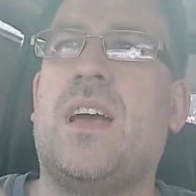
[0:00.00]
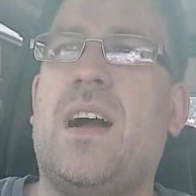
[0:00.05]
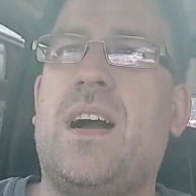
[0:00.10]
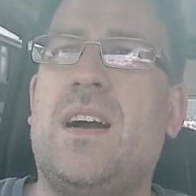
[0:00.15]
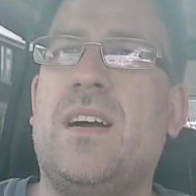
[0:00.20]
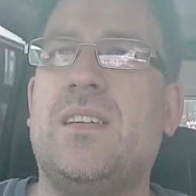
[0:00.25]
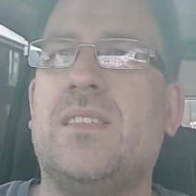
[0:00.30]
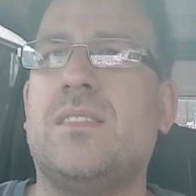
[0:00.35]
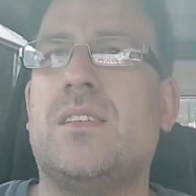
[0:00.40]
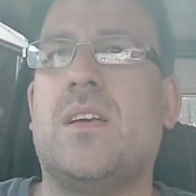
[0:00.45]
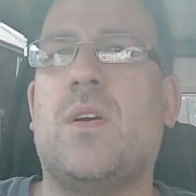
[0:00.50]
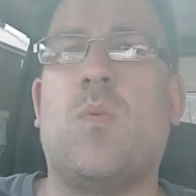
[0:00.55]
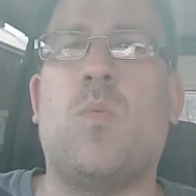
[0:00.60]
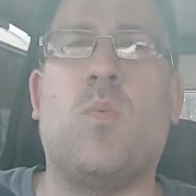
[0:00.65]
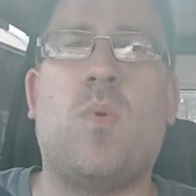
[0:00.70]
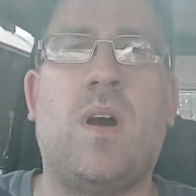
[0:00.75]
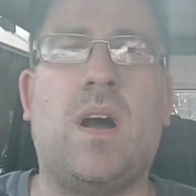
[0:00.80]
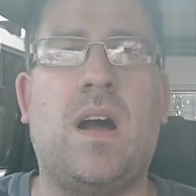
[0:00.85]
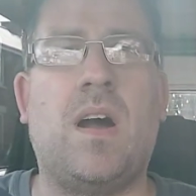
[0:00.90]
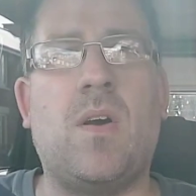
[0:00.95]
and
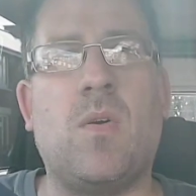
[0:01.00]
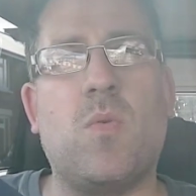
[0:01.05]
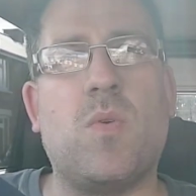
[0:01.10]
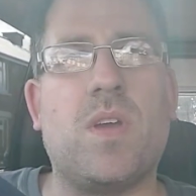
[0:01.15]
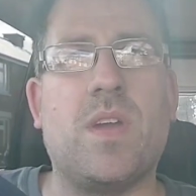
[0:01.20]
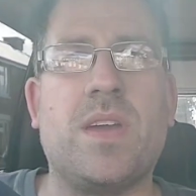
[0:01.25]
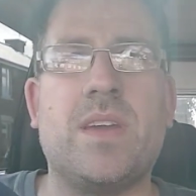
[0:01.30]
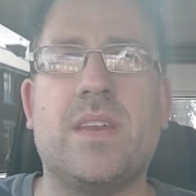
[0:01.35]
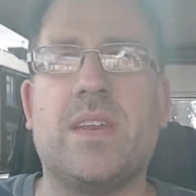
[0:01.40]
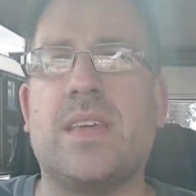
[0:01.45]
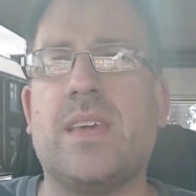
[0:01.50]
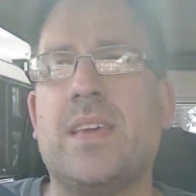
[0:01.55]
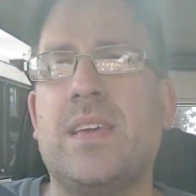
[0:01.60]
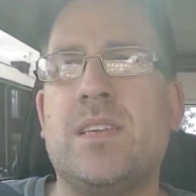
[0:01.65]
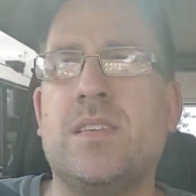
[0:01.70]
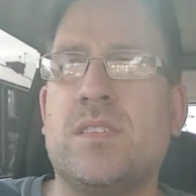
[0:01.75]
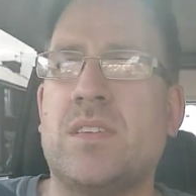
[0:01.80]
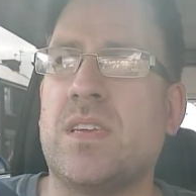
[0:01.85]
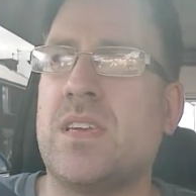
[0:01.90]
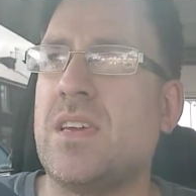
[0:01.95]
wow, it
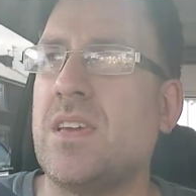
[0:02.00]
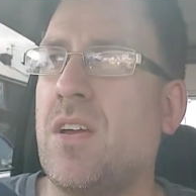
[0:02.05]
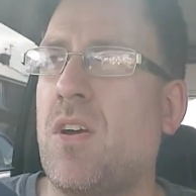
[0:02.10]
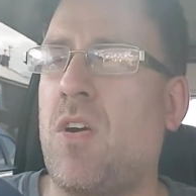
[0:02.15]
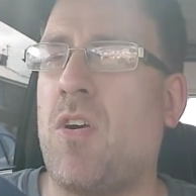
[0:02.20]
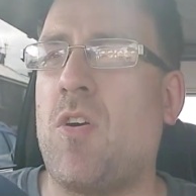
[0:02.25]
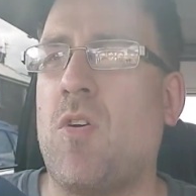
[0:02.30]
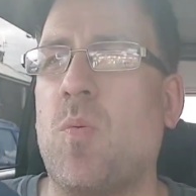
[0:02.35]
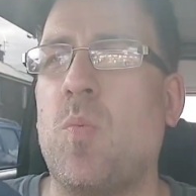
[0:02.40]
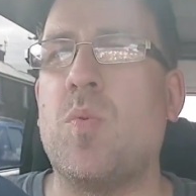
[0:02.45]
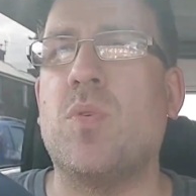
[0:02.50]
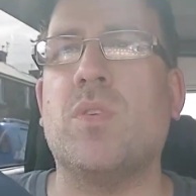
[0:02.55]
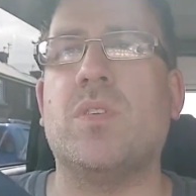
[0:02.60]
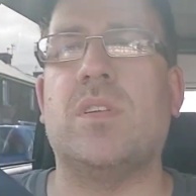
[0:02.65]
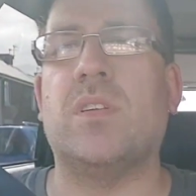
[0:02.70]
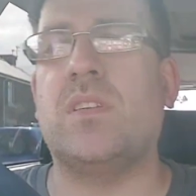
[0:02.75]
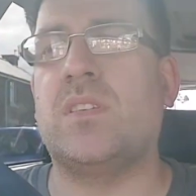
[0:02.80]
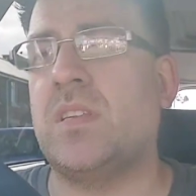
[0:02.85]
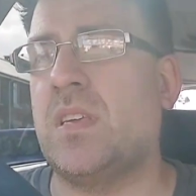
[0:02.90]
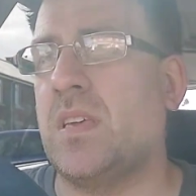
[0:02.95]
is a hot
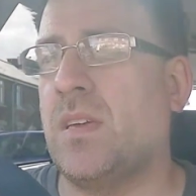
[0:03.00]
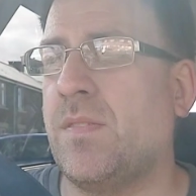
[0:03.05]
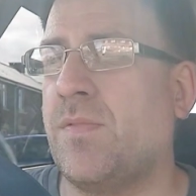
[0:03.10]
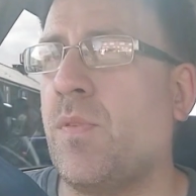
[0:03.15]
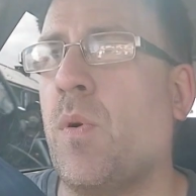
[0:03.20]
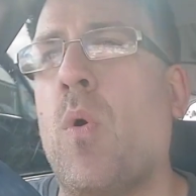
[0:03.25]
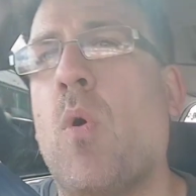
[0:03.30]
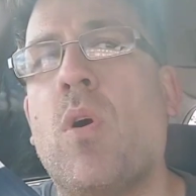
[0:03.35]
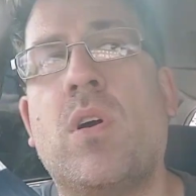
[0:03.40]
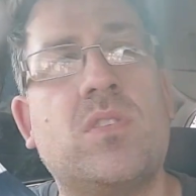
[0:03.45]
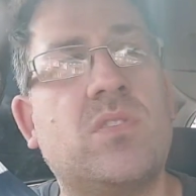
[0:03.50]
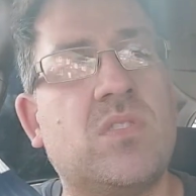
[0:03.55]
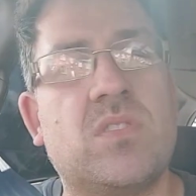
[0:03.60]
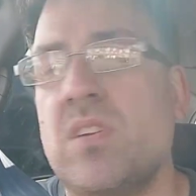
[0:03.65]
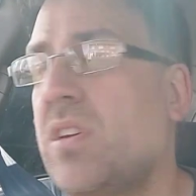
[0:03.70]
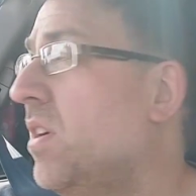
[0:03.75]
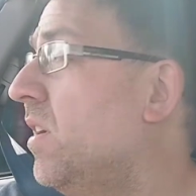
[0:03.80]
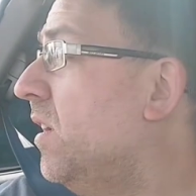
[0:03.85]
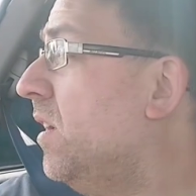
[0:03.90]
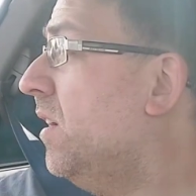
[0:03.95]
one today, folks.
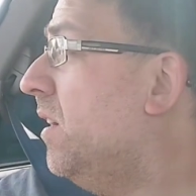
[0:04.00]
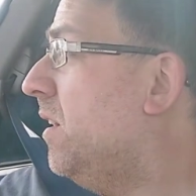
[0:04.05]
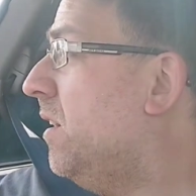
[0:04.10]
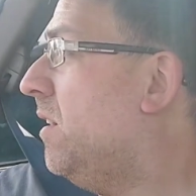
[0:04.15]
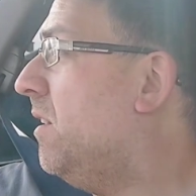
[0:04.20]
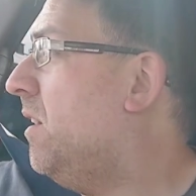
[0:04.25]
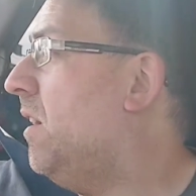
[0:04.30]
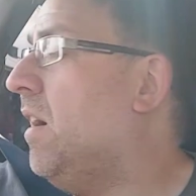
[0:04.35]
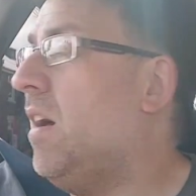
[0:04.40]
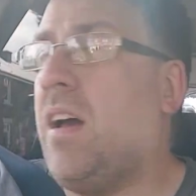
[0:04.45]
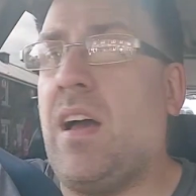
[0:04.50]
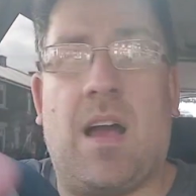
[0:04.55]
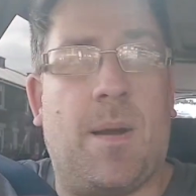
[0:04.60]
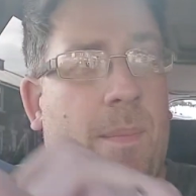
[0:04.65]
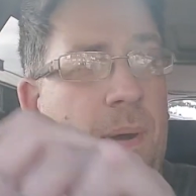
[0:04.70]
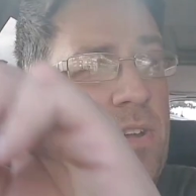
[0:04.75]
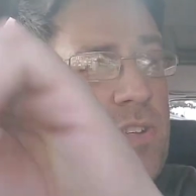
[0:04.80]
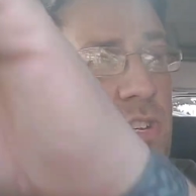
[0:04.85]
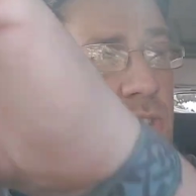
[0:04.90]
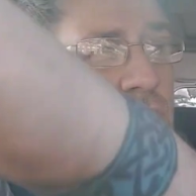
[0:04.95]

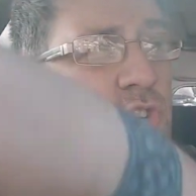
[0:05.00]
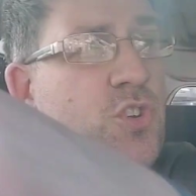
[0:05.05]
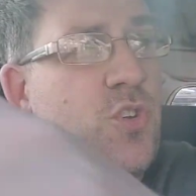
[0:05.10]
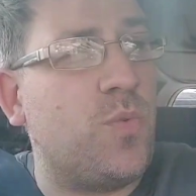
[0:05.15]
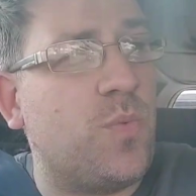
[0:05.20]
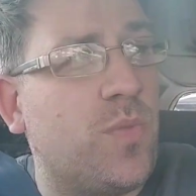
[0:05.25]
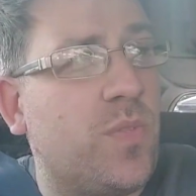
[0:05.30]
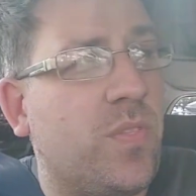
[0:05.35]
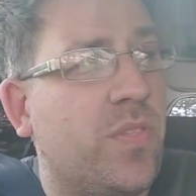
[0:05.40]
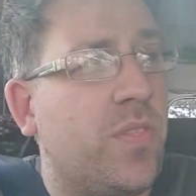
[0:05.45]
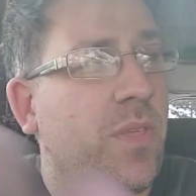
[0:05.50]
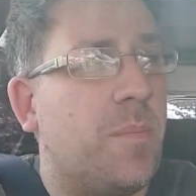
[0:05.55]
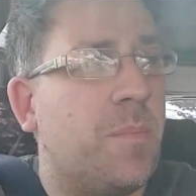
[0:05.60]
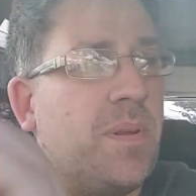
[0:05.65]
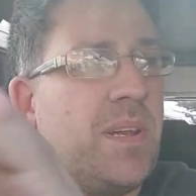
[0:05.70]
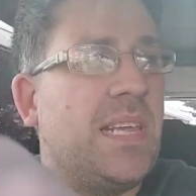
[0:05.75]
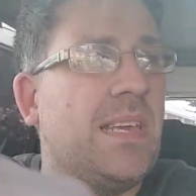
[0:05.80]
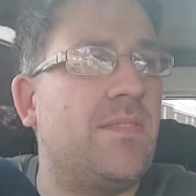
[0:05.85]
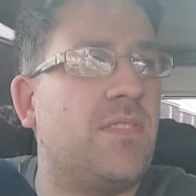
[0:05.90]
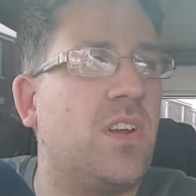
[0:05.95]
I'm actually shooting,
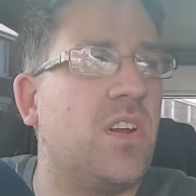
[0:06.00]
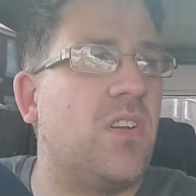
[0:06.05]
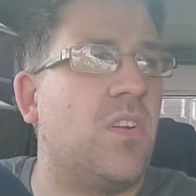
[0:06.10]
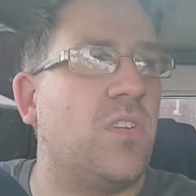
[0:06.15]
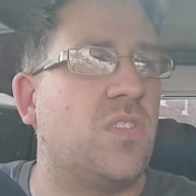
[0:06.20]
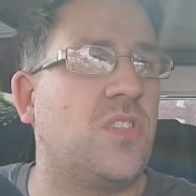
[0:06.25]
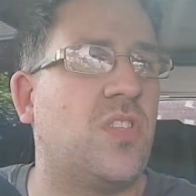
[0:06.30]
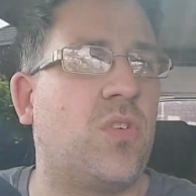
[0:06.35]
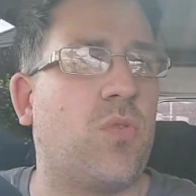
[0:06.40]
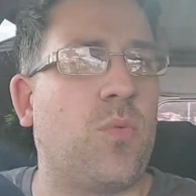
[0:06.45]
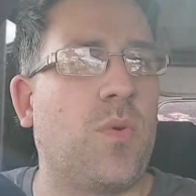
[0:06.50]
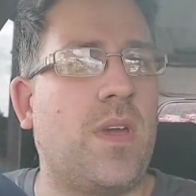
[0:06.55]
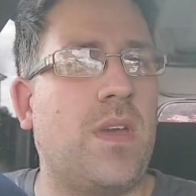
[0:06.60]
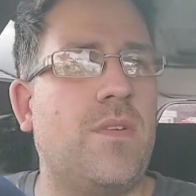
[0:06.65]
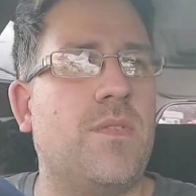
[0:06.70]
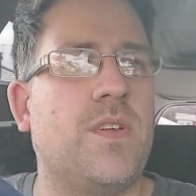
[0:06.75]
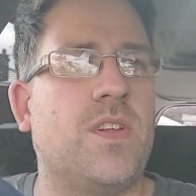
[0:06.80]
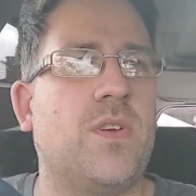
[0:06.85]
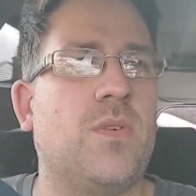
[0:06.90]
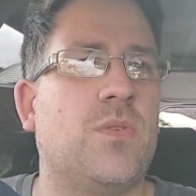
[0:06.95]
believe it or not,
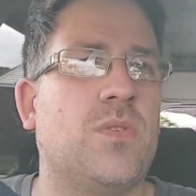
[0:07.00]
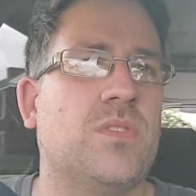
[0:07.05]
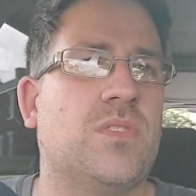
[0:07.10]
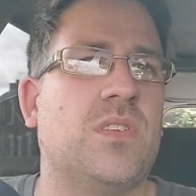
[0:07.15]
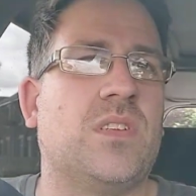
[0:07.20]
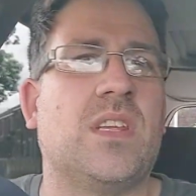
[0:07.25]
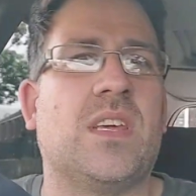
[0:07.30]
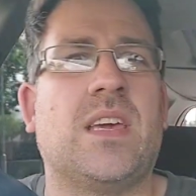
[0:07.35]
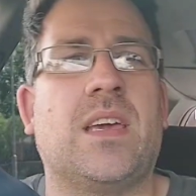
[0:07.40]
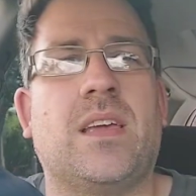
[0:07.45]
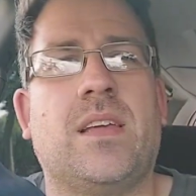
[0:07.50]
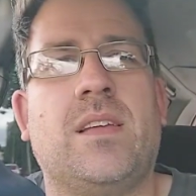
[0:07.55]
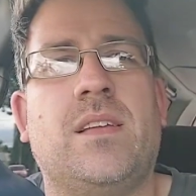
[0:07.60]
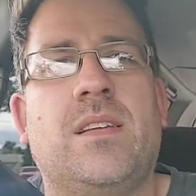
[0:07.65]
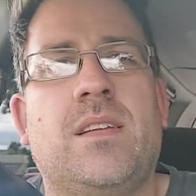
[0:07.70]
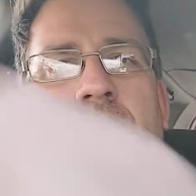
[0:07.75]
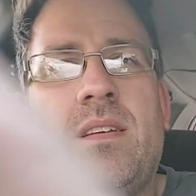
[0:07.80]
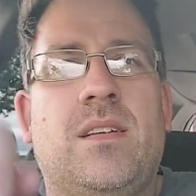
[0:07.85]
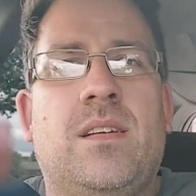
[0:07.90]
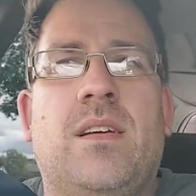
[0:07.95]
3 videos today,
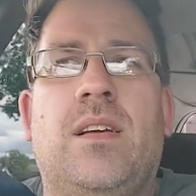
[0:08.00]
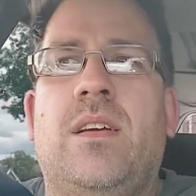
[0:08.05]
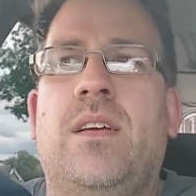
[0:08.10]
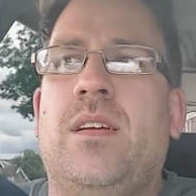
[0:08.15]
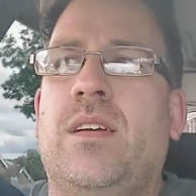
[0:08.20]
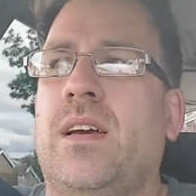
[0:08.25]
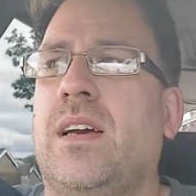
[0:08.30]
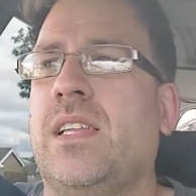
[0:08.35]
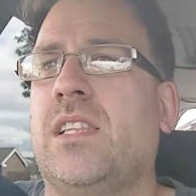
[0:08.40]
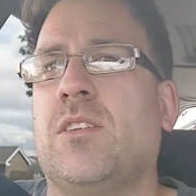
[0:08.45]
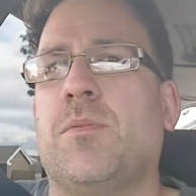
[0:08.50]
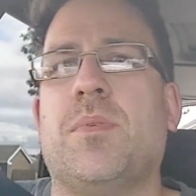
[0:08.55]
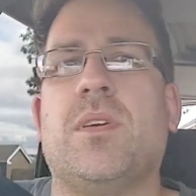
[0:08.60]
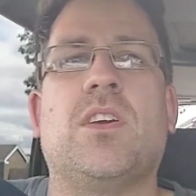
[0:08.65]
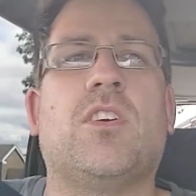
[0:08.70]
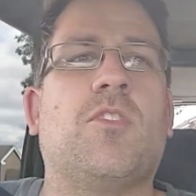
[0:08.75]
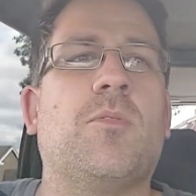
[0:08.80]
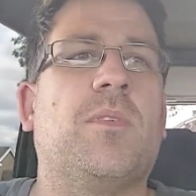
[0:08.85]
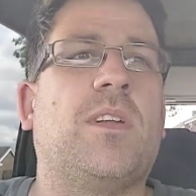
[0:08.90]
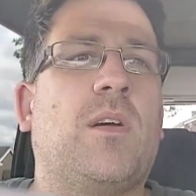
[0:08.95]
and they'll be
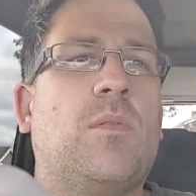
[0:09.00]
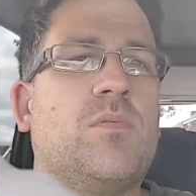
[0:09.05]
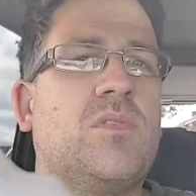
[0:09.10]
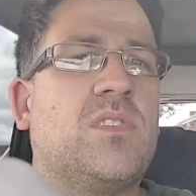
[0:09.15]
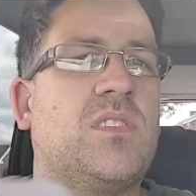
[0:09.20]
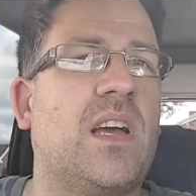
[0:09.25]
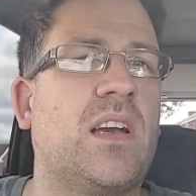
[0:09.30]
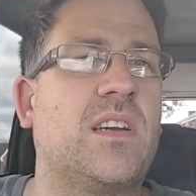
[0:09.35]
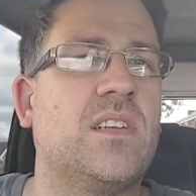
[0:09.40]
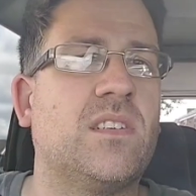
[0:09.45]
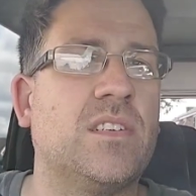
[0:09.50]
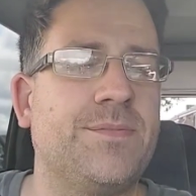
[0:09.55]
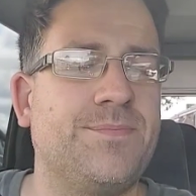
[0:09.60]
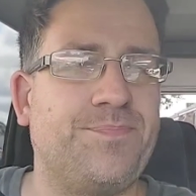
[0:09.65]
coming out staggered.